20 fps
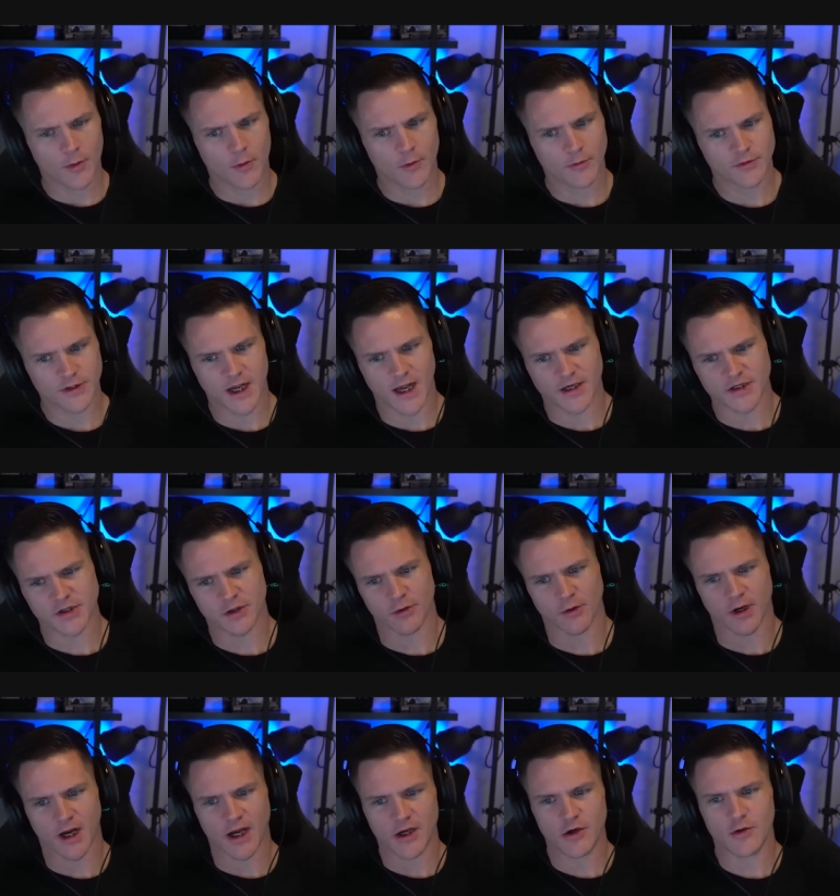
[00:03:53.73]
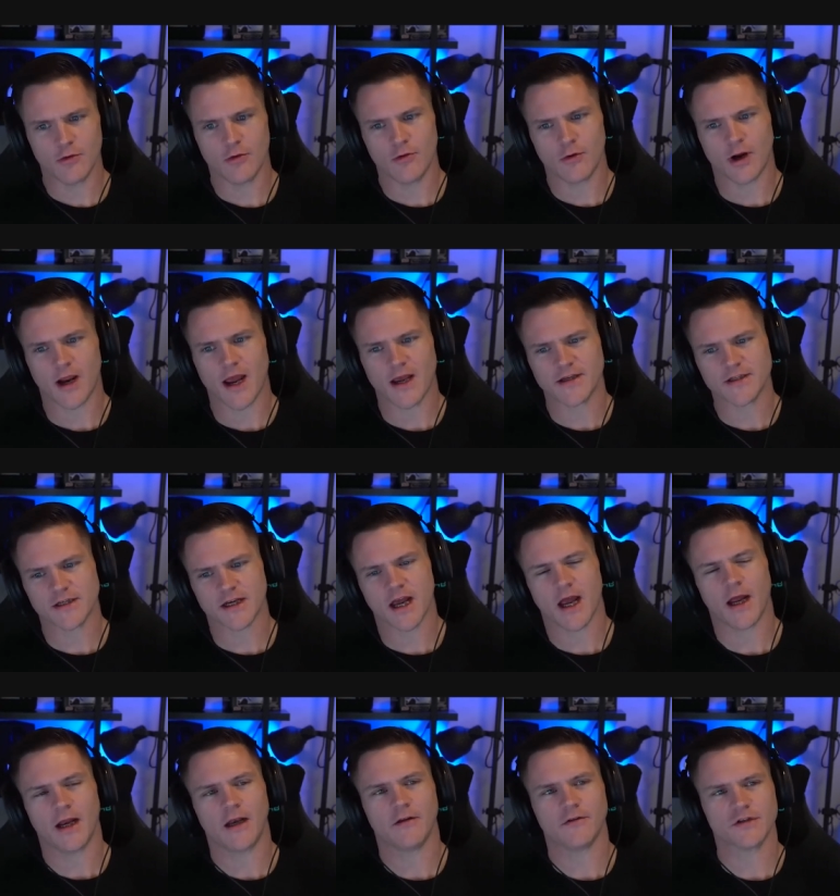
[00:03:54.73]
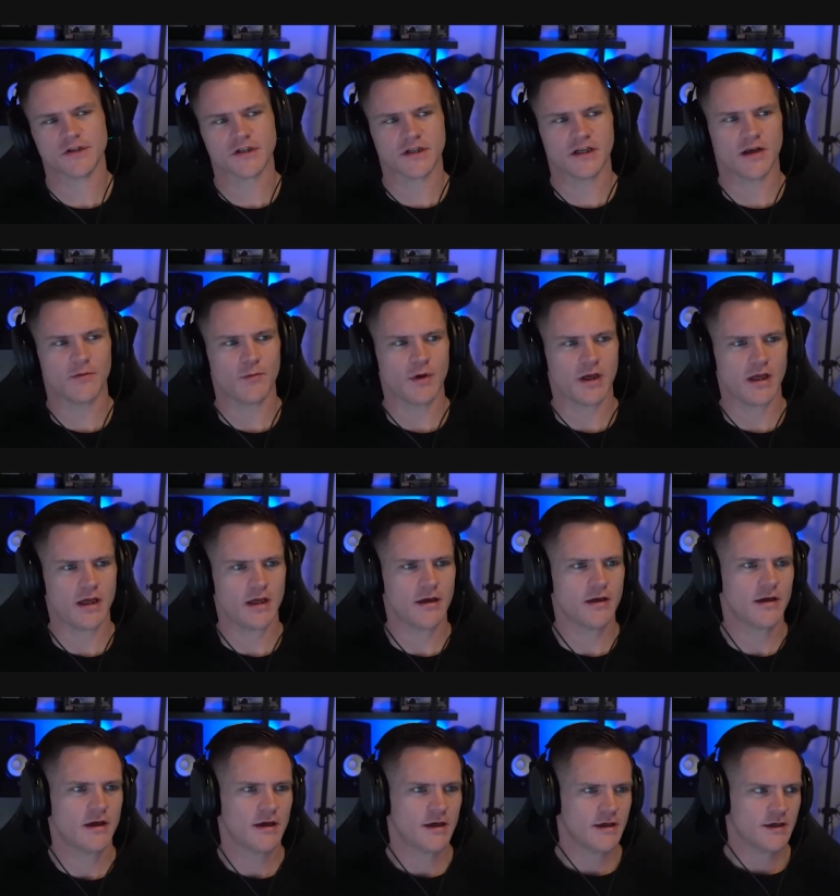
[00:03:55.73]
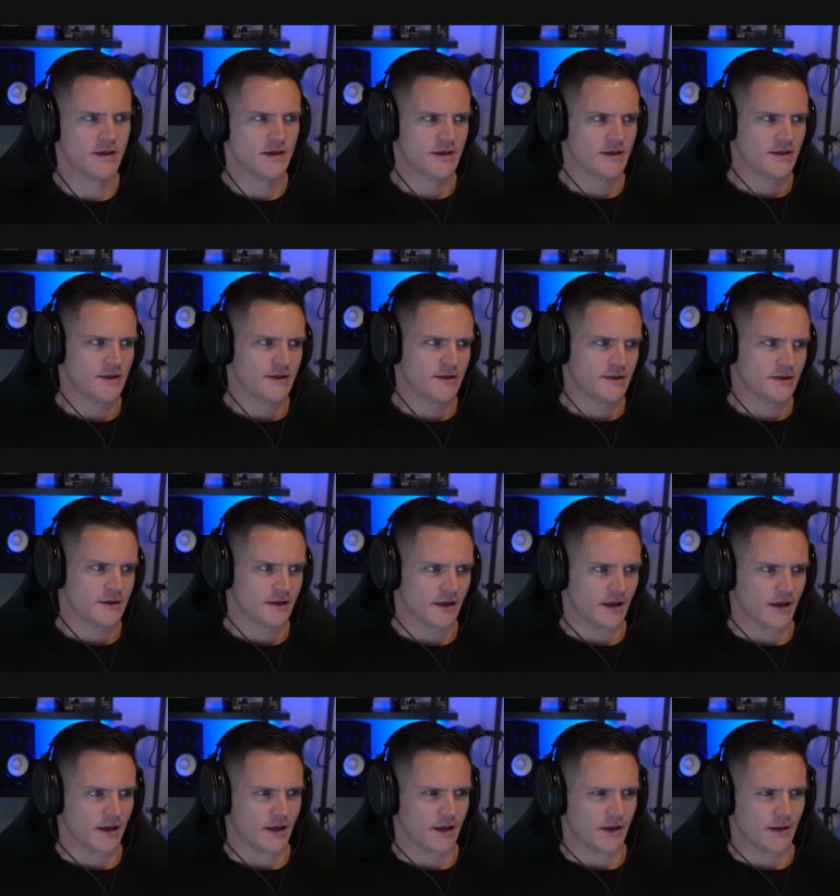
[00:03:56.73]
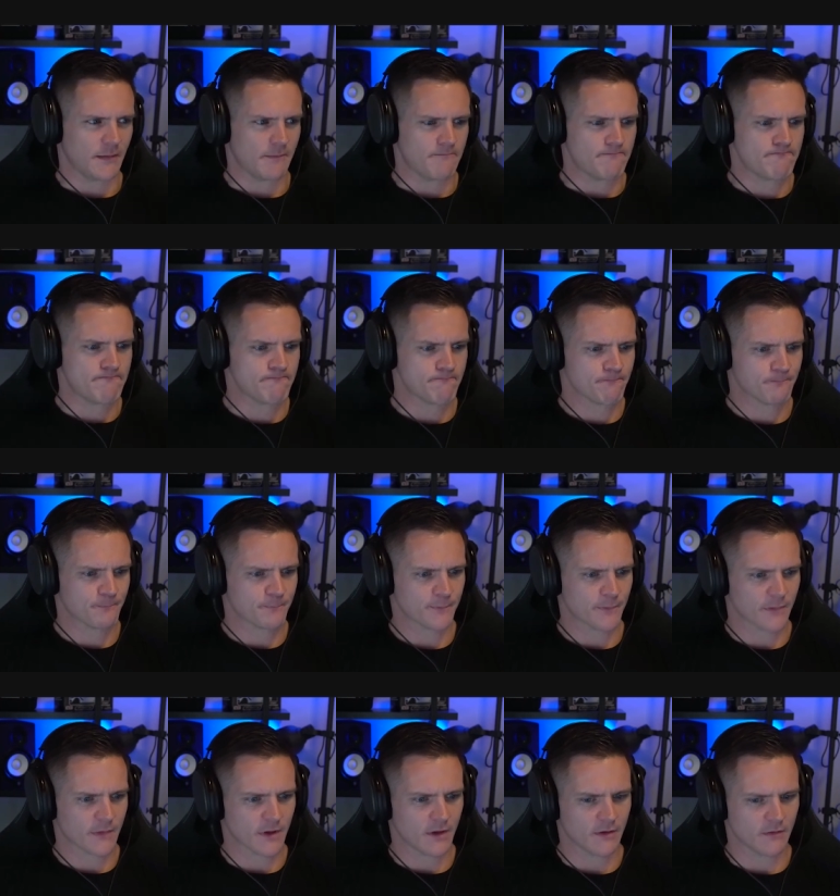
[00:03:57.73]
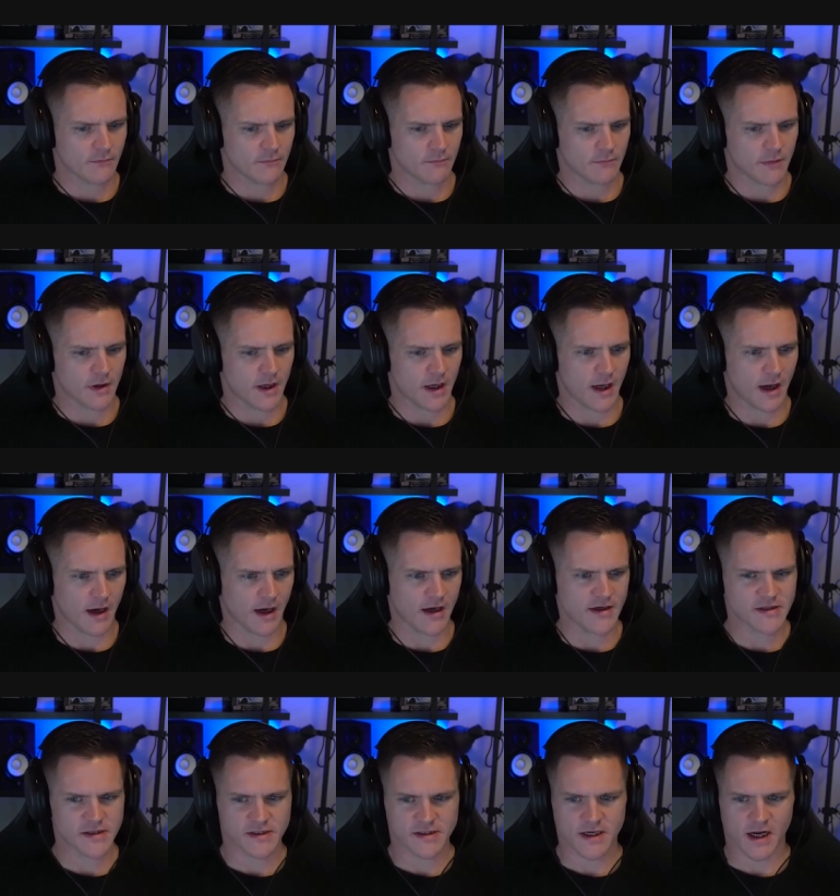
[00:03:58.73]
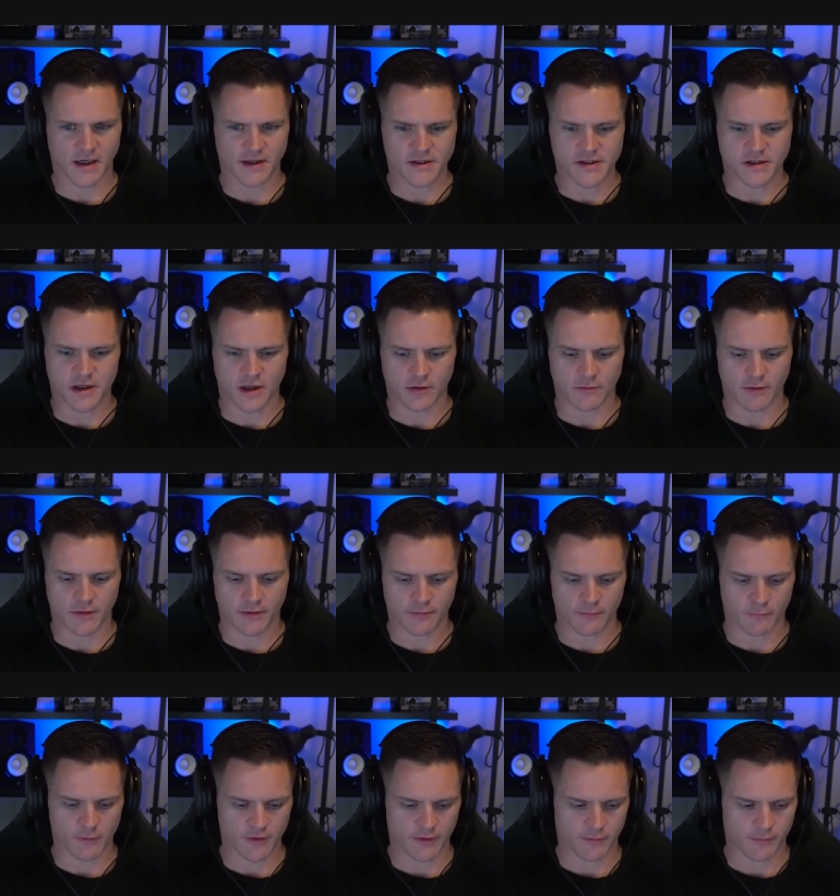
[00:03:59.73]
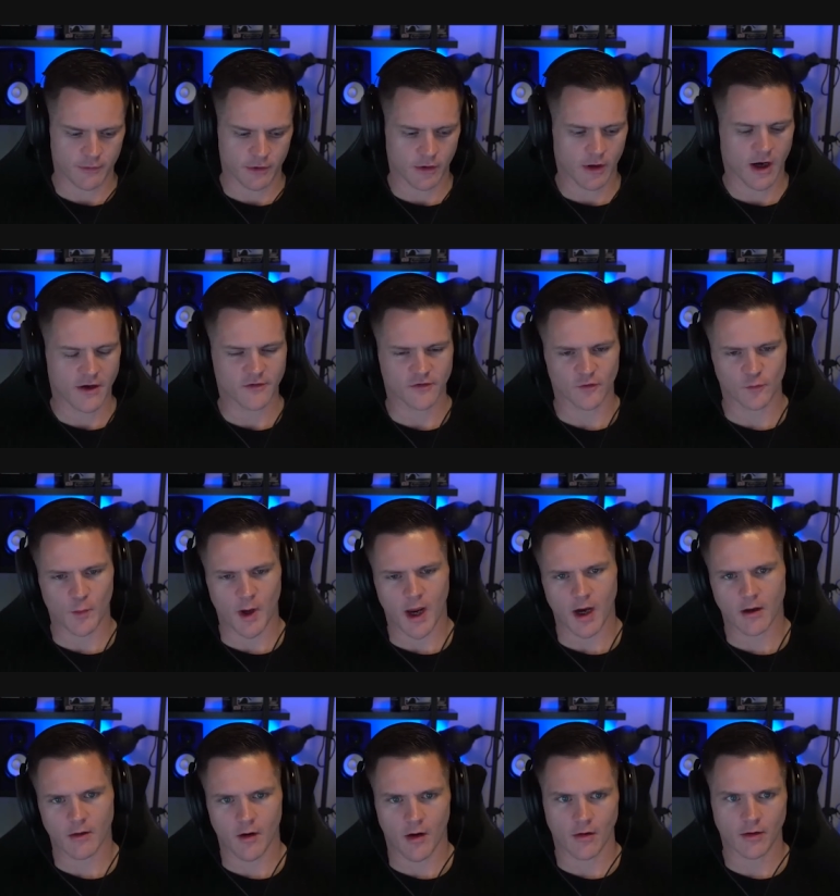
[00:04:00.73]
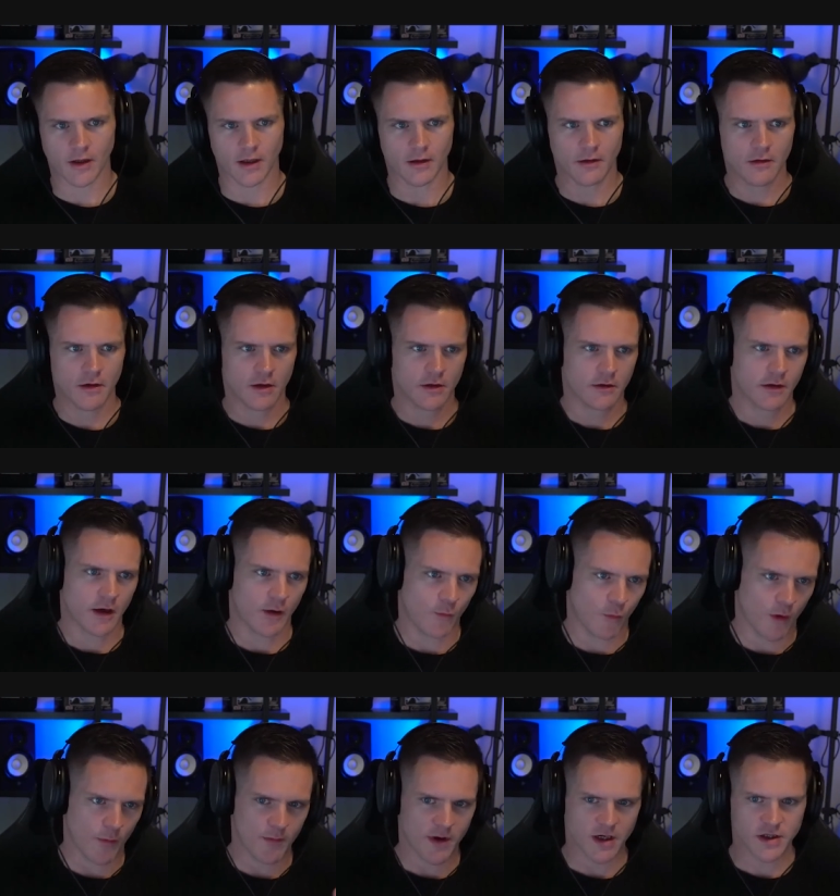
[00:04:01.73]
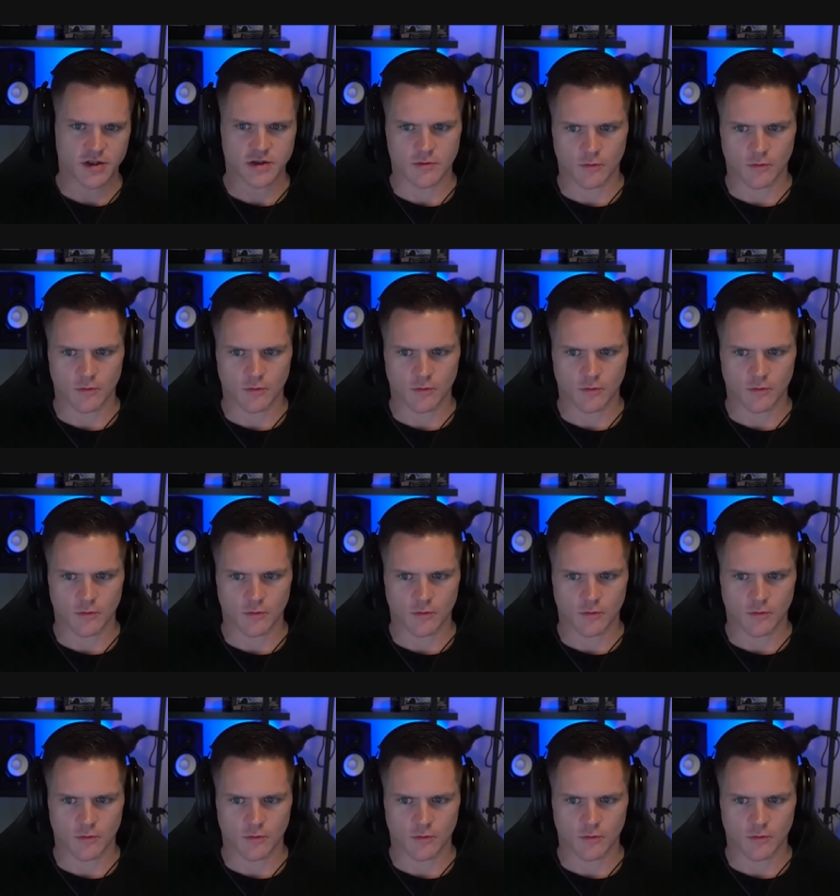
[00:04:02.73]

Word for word: yeah, so can you guys kind of just give me um I guess let's kind of start with with your guys' background and and what made you